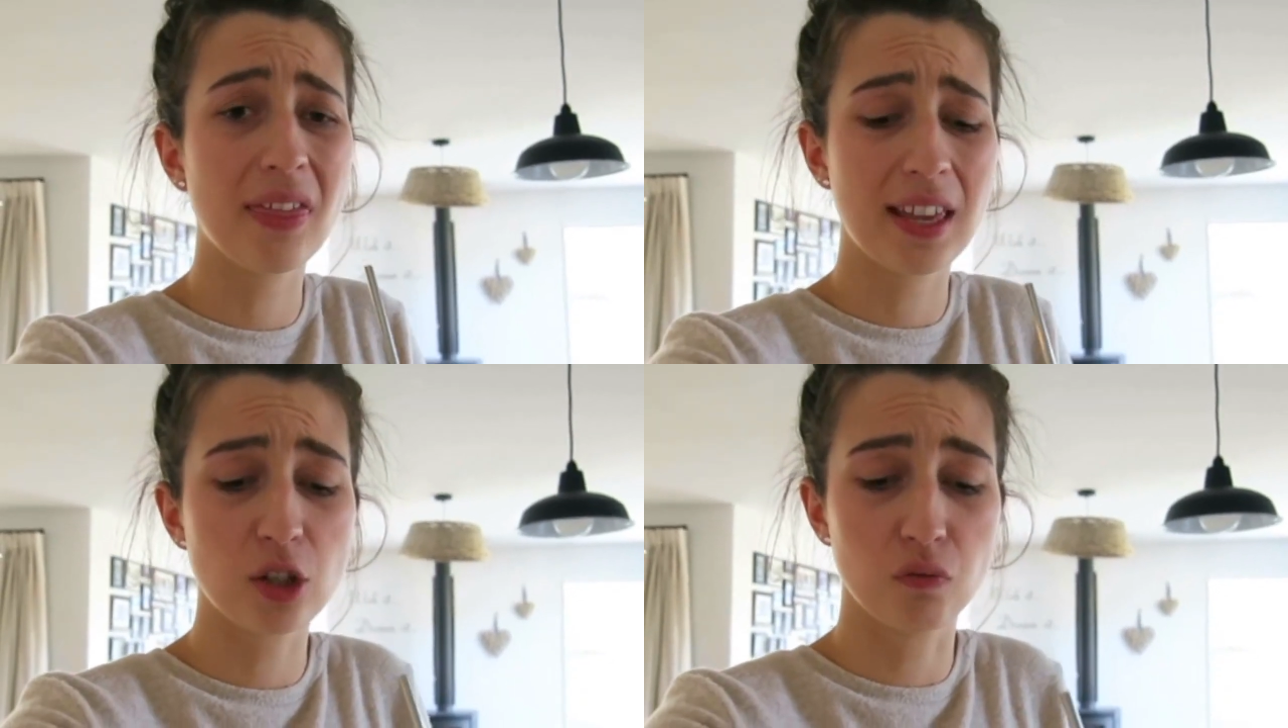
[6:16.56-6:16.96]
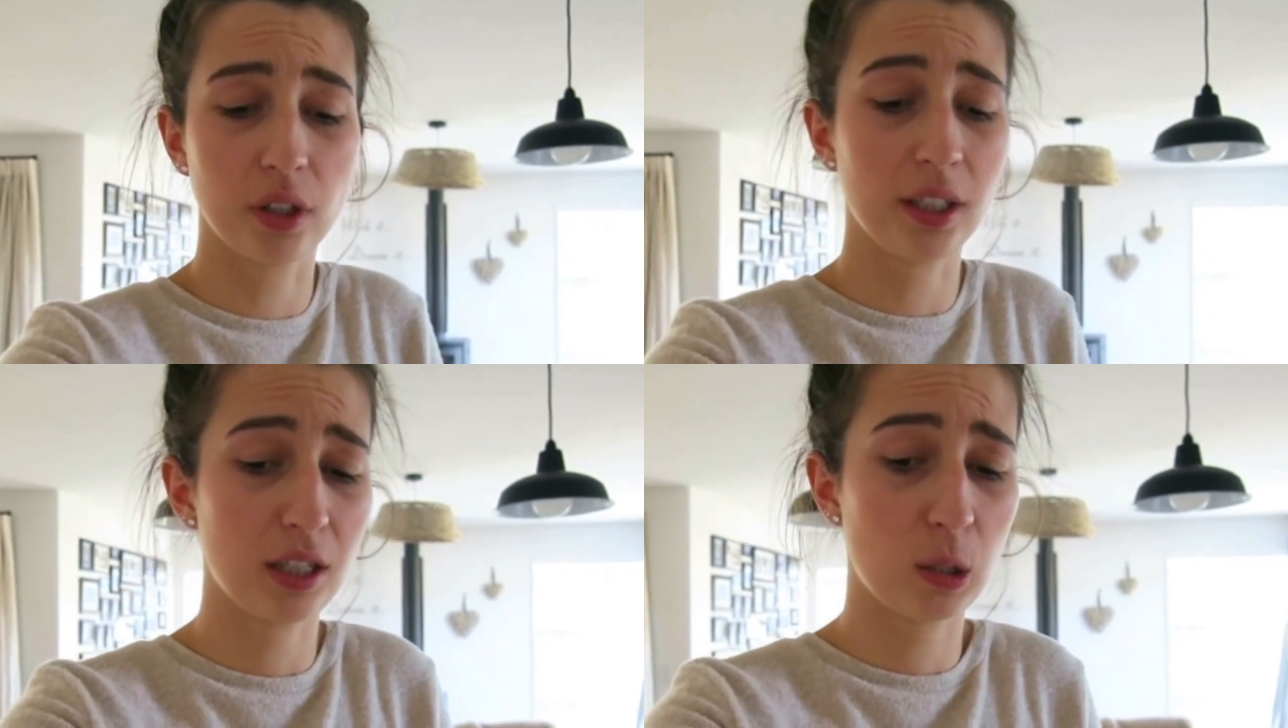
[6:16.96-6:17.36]
That's
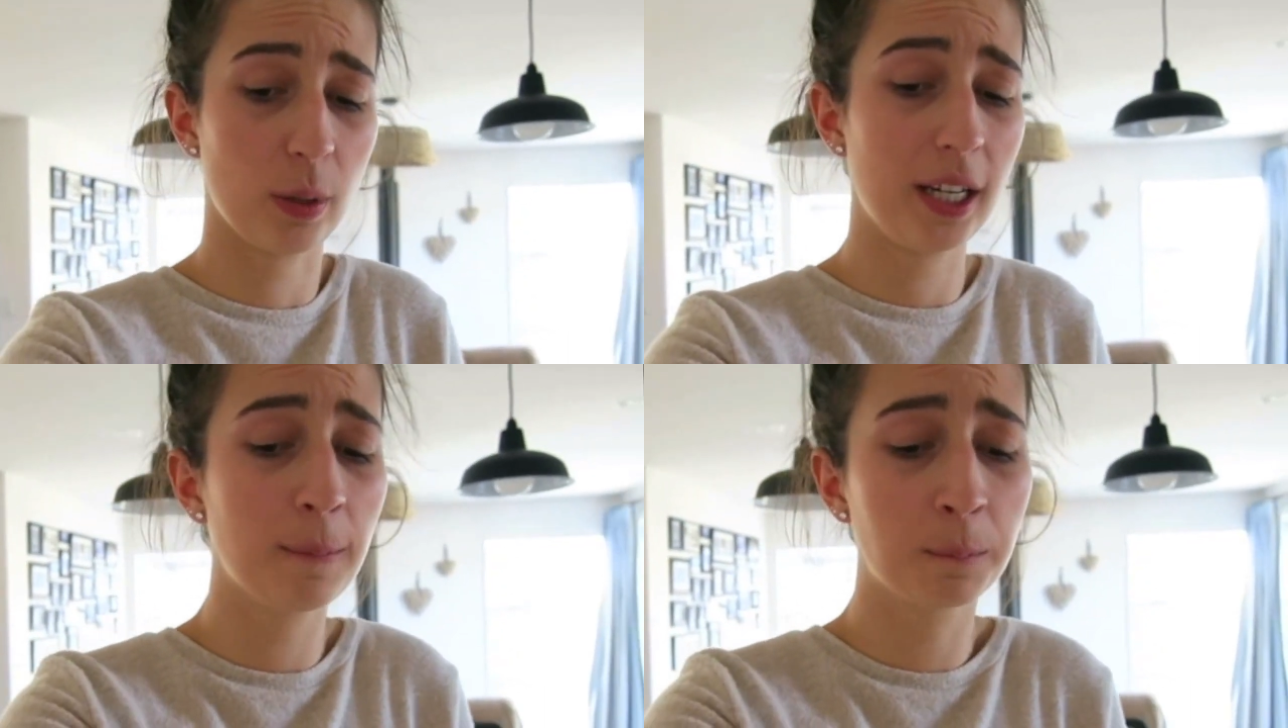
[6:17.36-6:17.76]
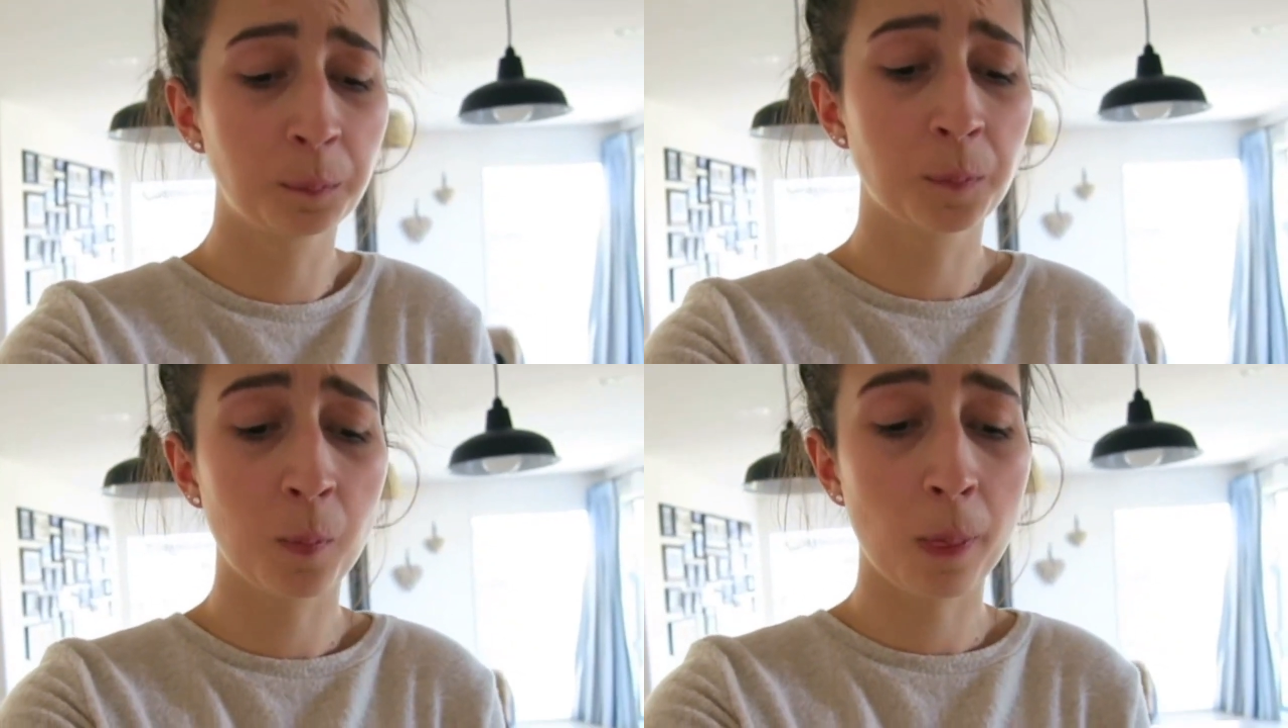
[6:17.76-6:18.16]
really sweet.
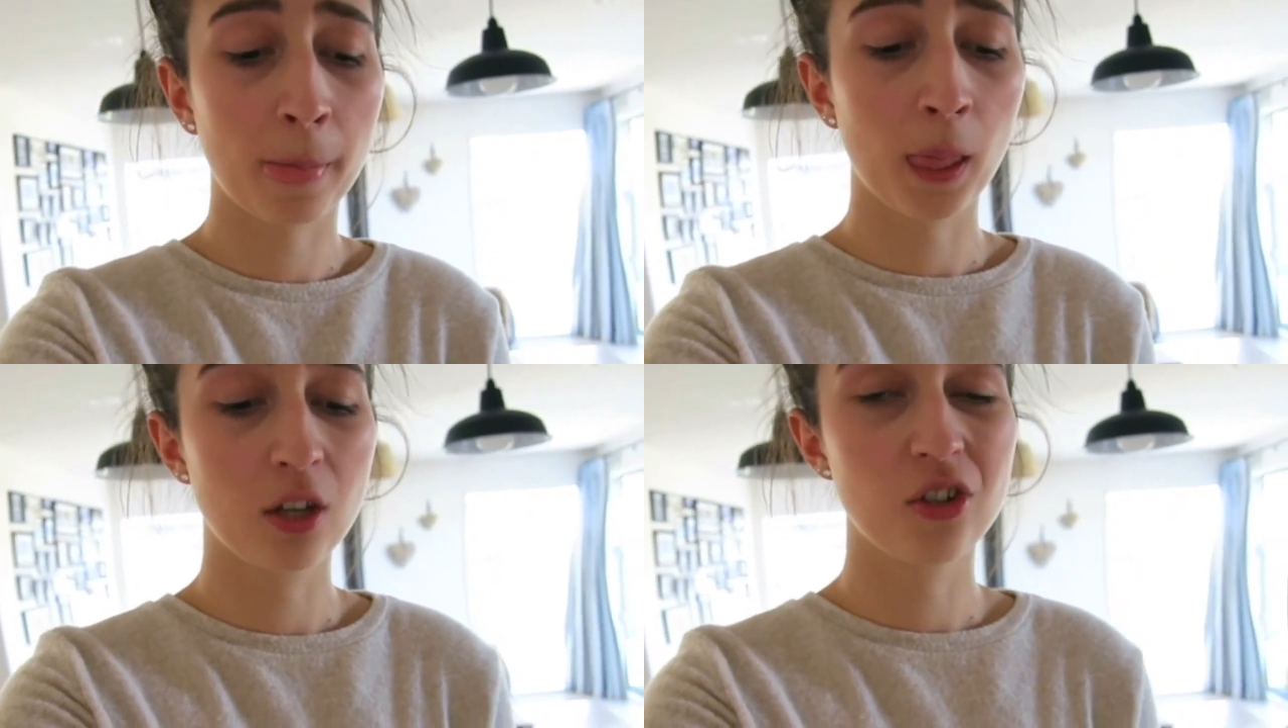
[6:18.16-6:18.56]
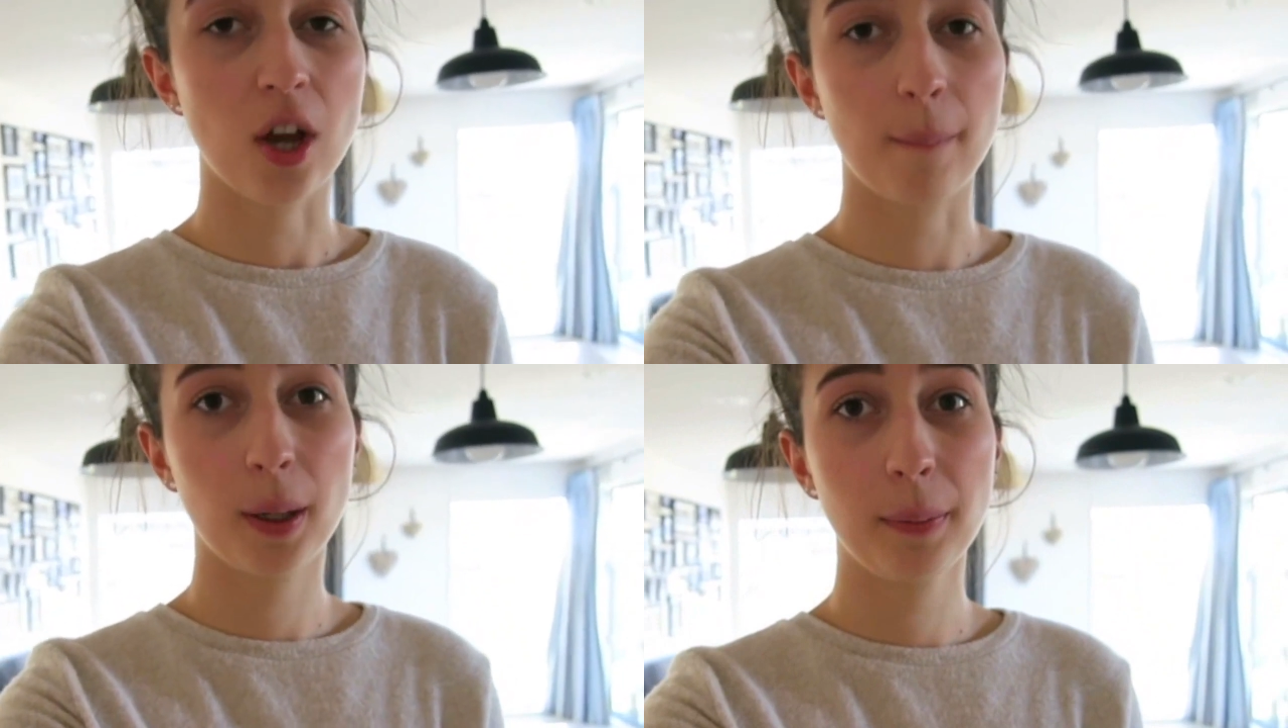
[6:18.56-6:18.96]
So
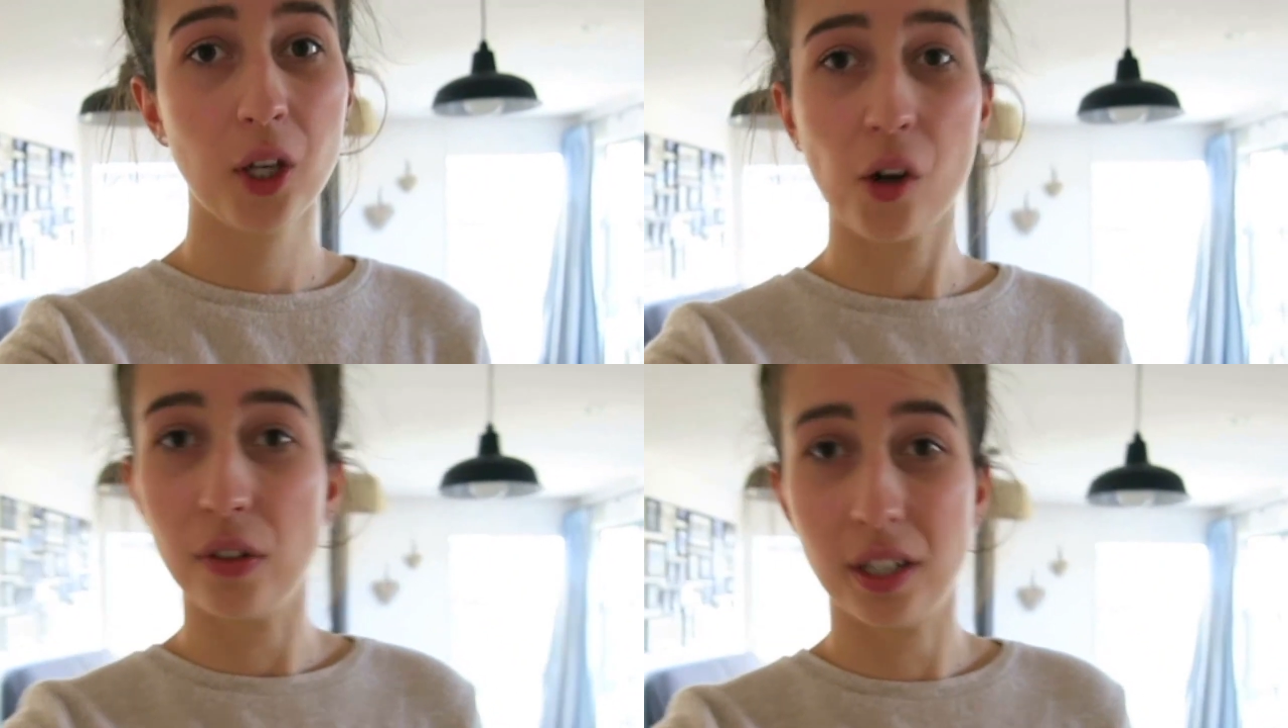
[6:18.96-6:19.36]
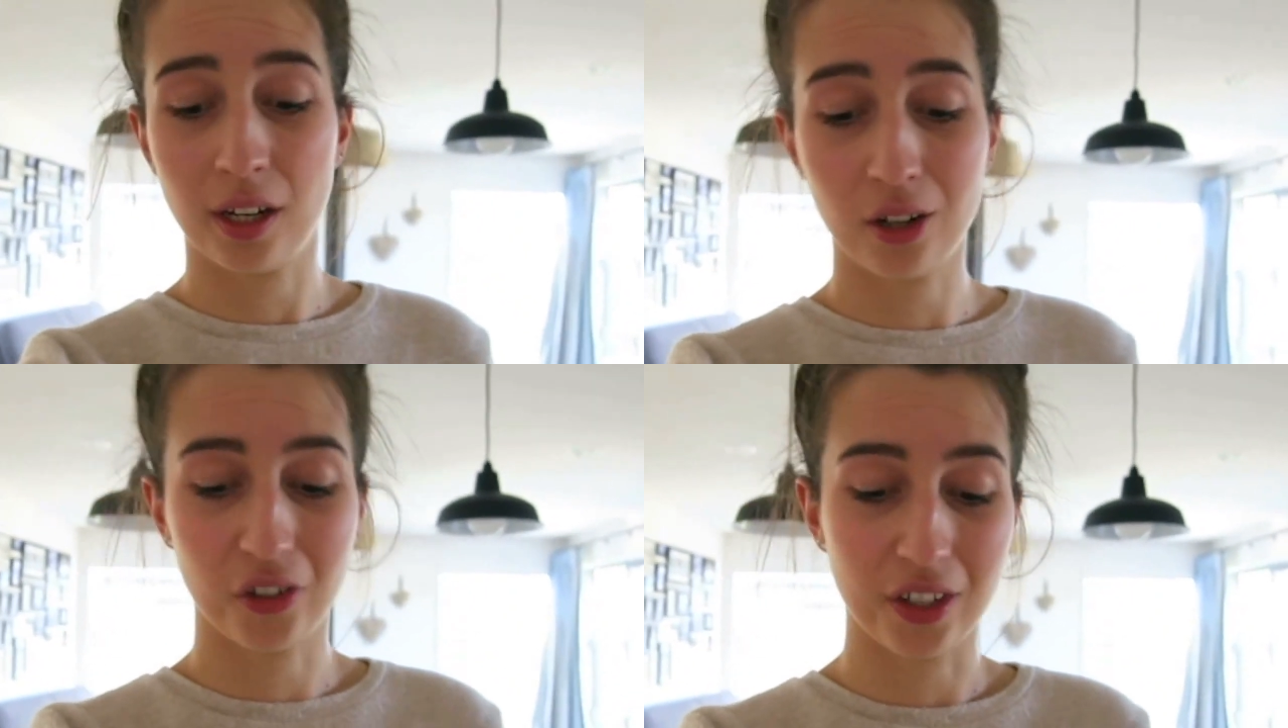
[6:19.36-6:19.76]
I probably
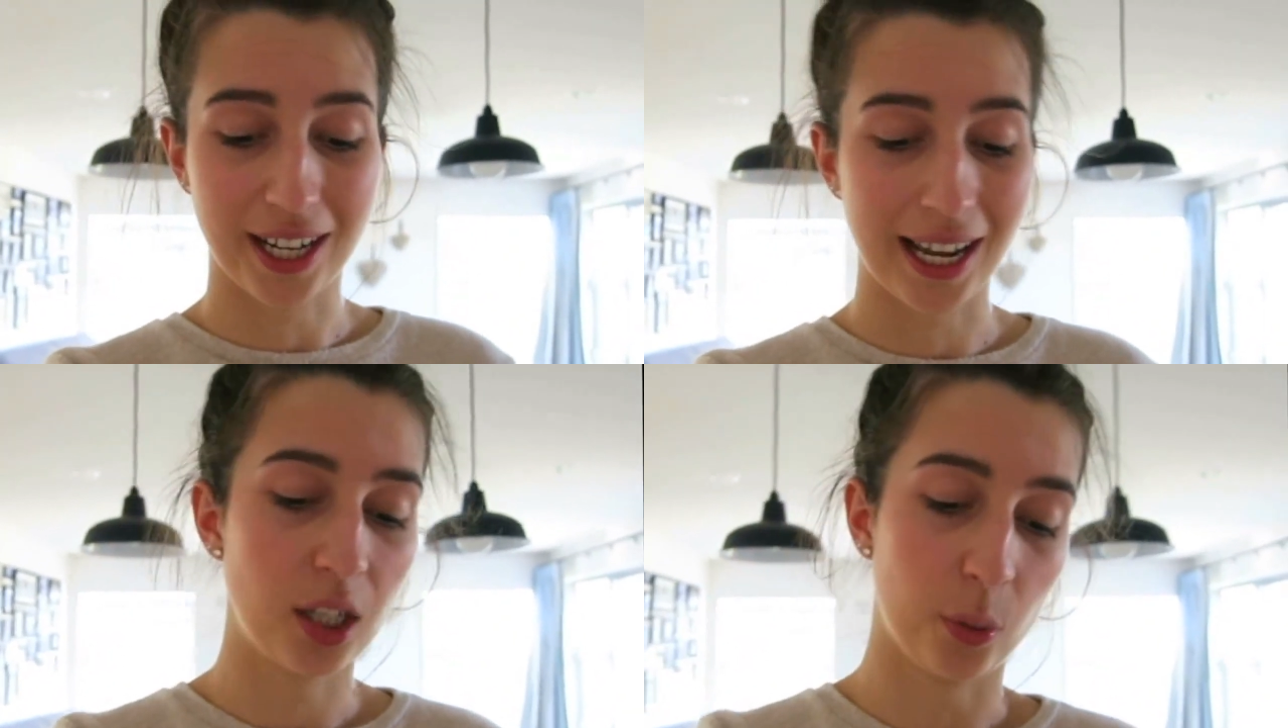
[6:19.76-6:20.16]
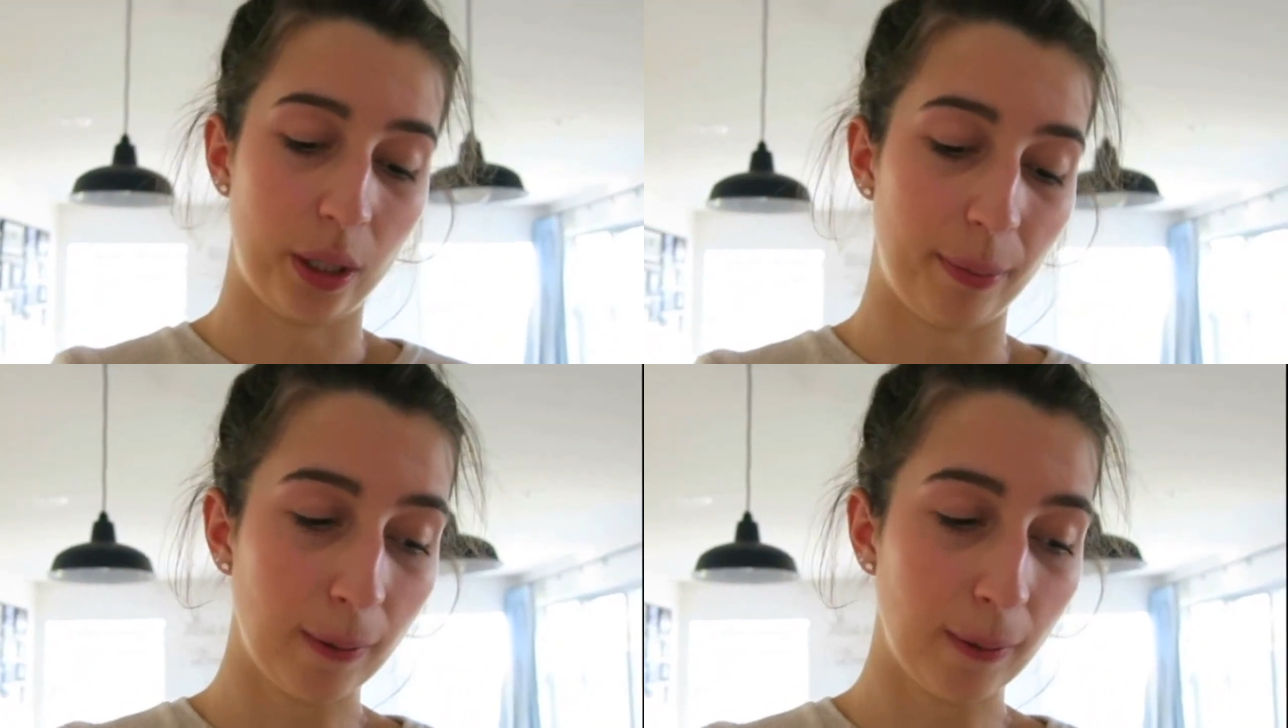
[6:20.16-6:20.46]
overdid it on the dates a wee